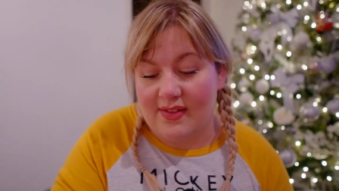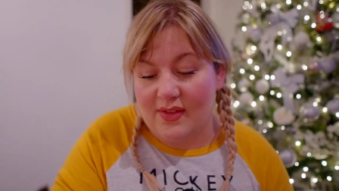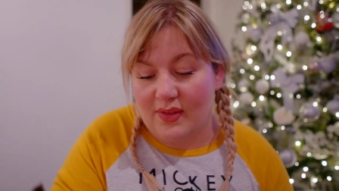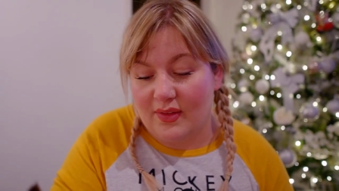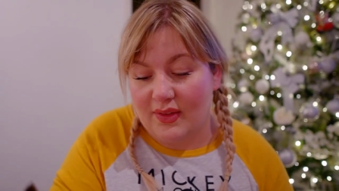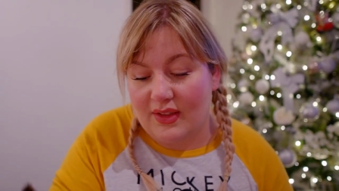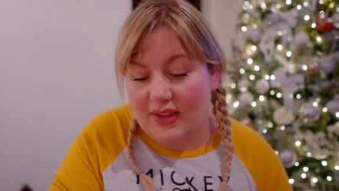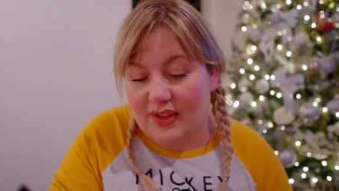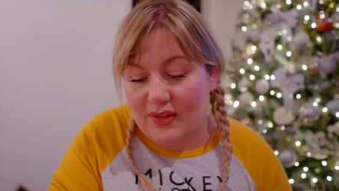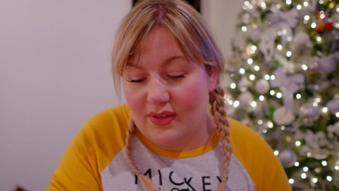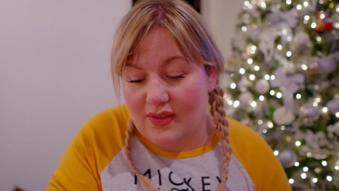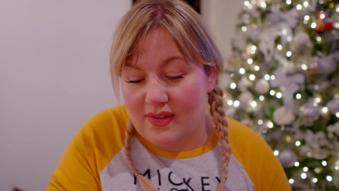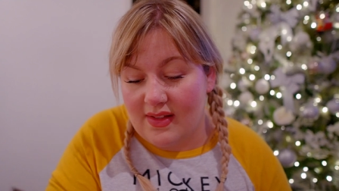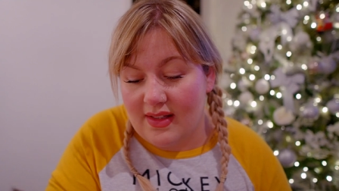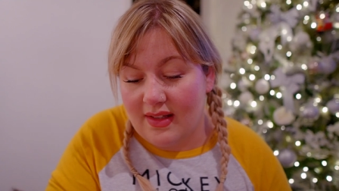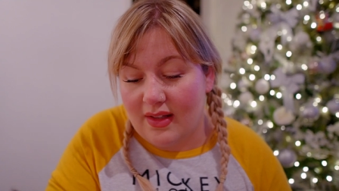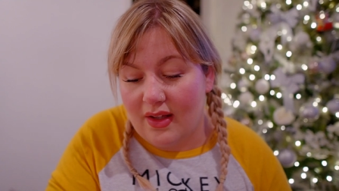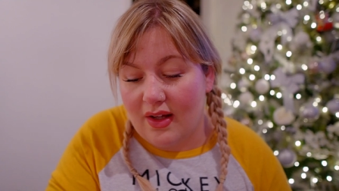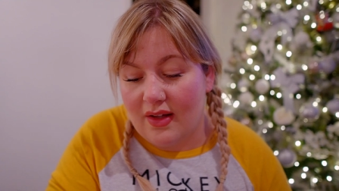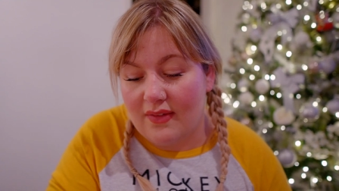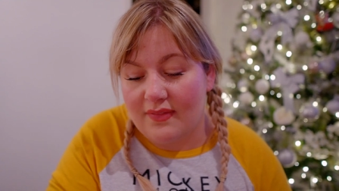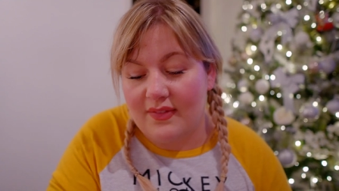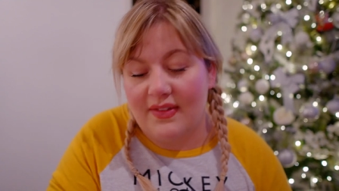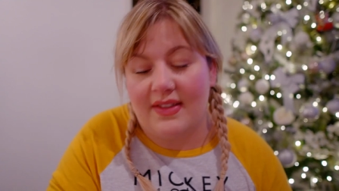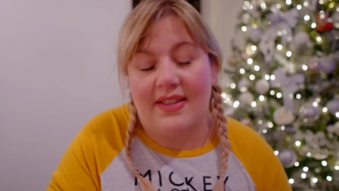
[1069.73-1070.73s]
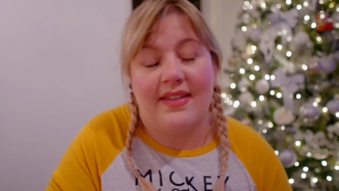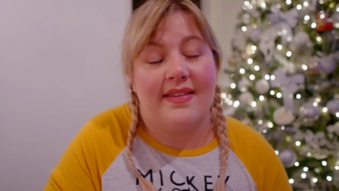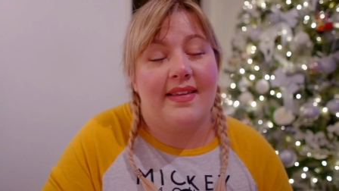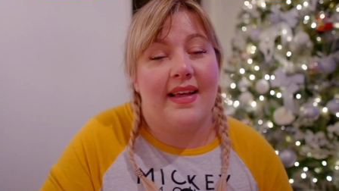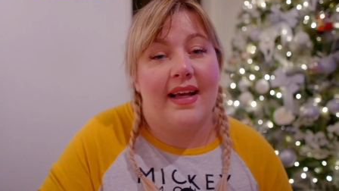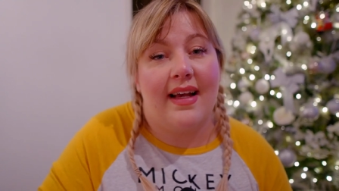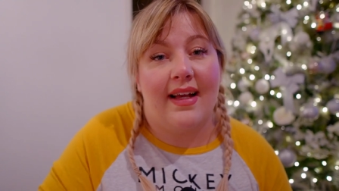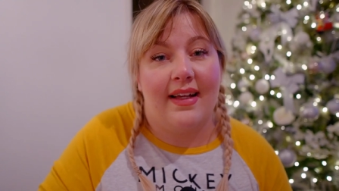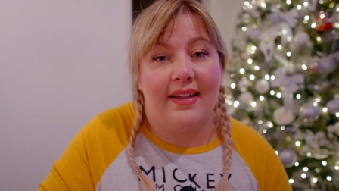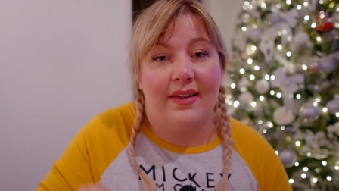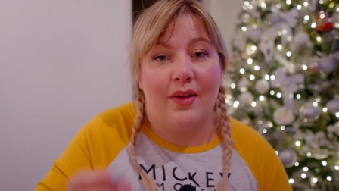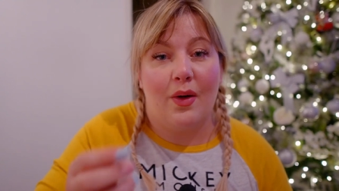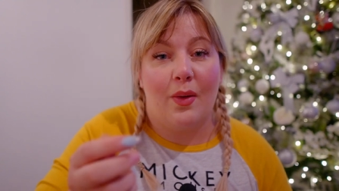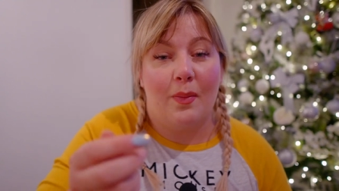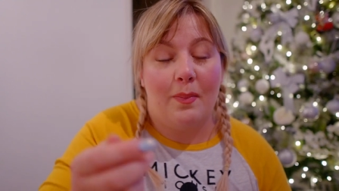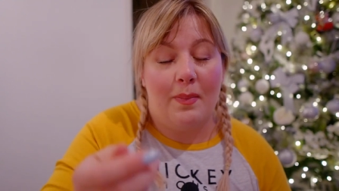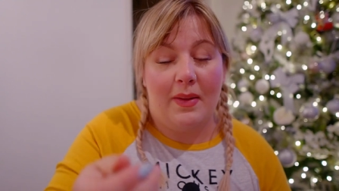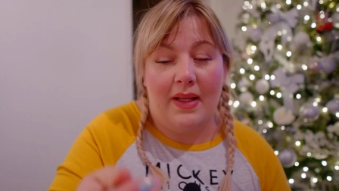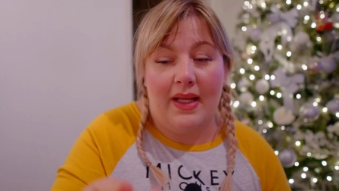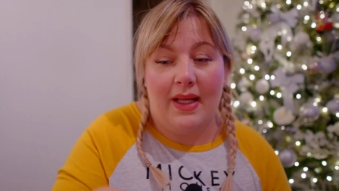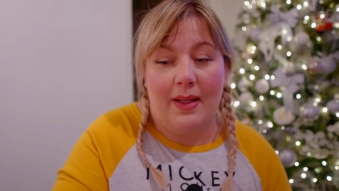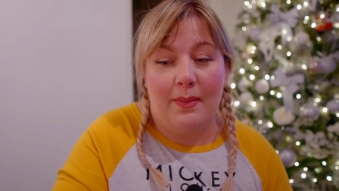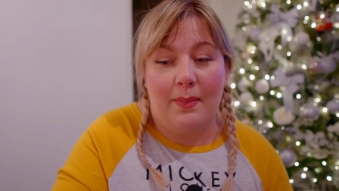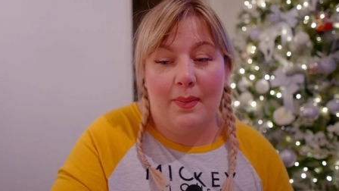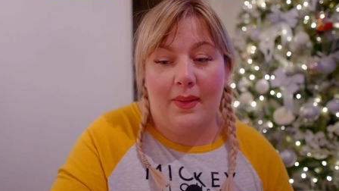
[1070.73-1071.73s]
so she does a lot of her design on
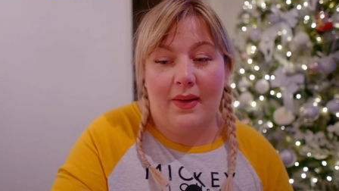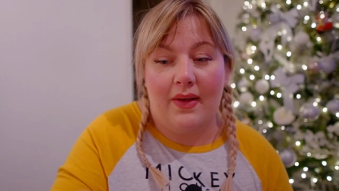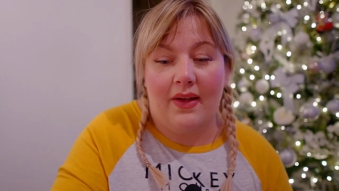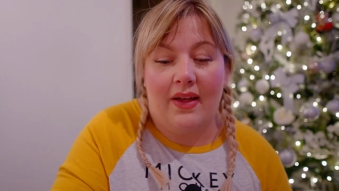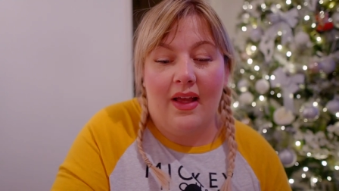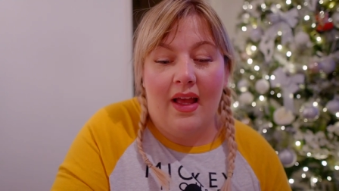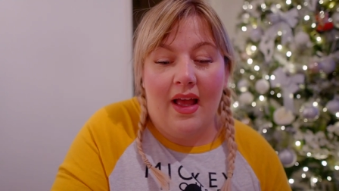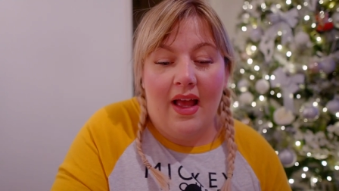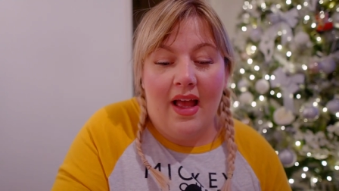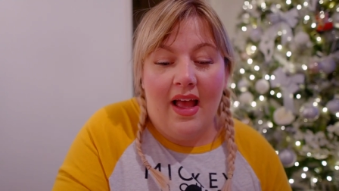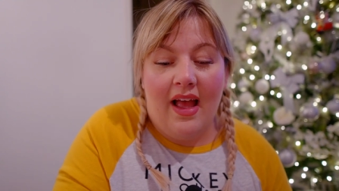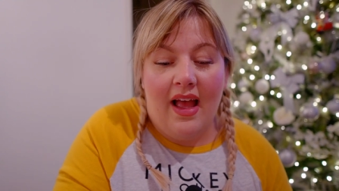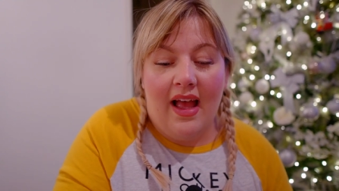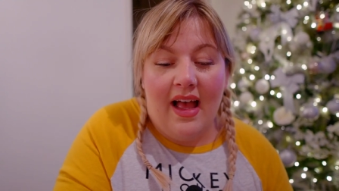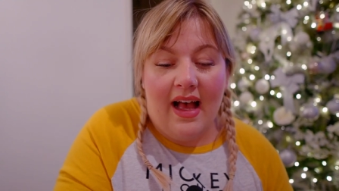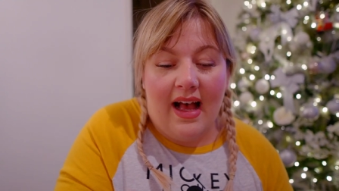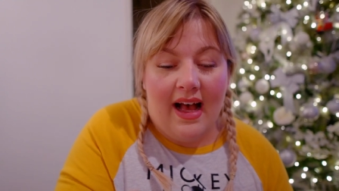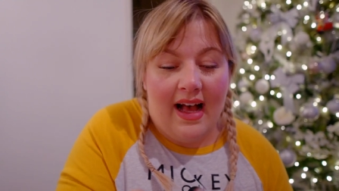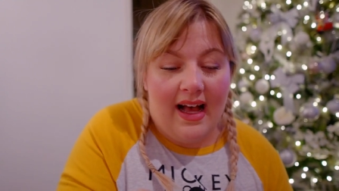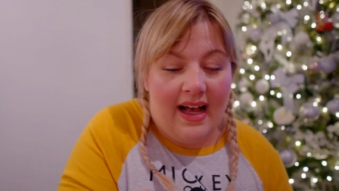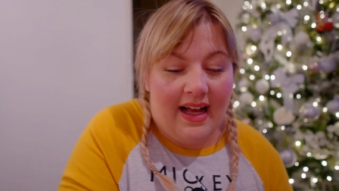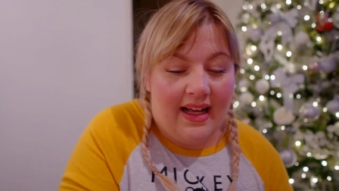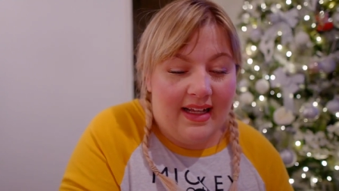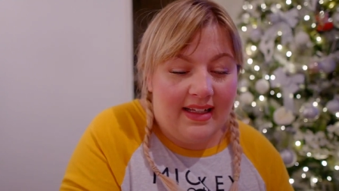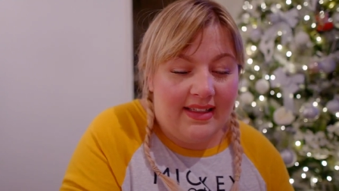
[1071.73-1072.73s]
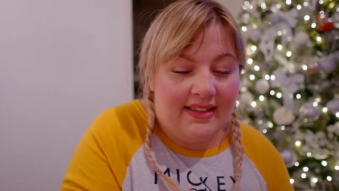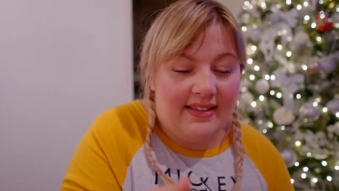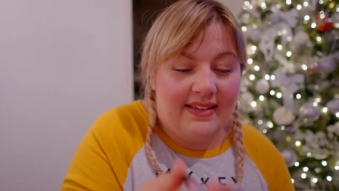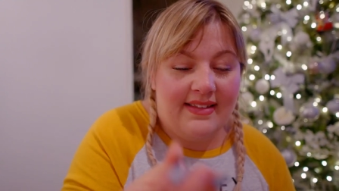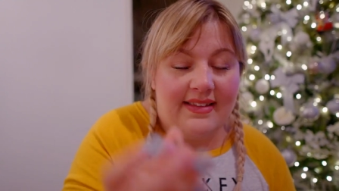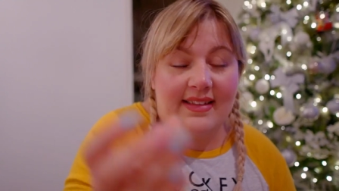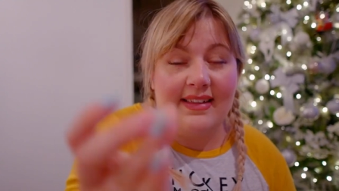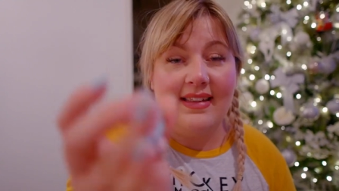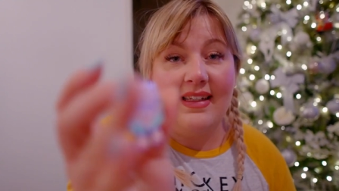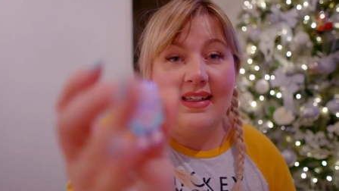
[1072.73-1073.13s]
paper, and